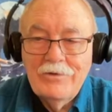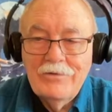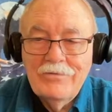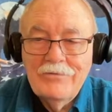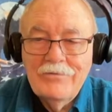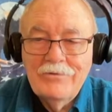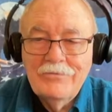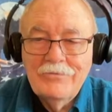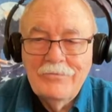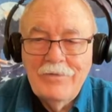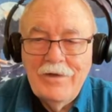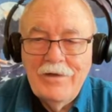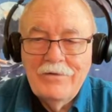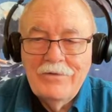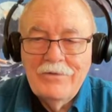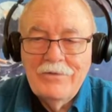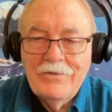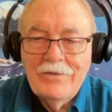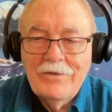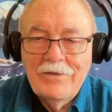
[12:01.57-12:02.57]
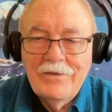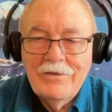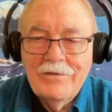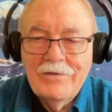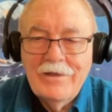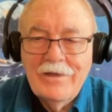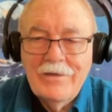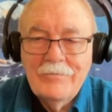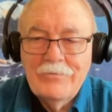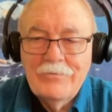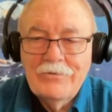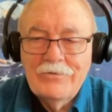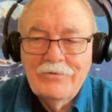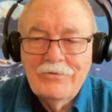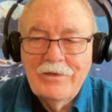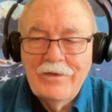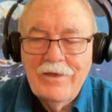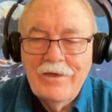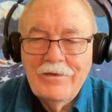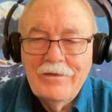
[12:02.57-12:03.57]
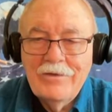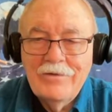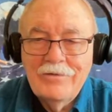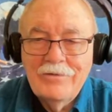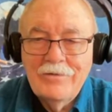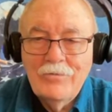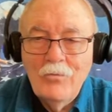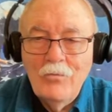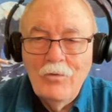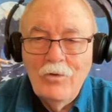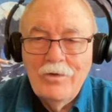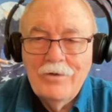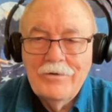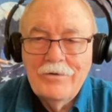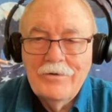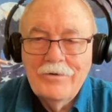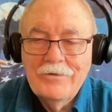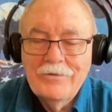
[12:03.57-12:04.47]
He's just firing the gun aimlessly out into the water.